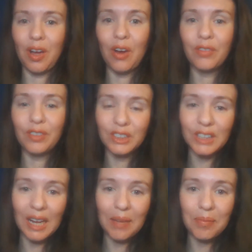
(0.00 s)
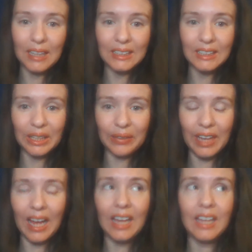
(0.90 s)
oval-shaped
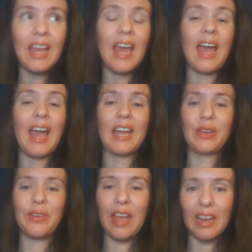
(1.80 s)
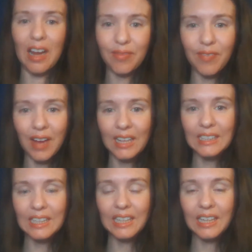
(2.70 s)
bacteria, and you cannot find
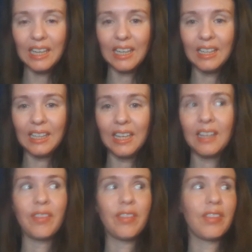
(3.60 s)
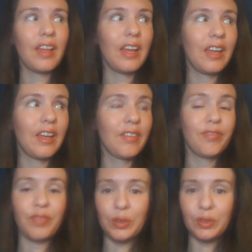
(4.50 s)
it in the
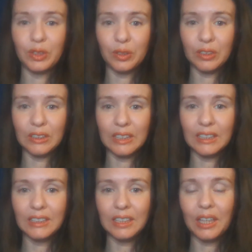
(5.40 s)
food sources.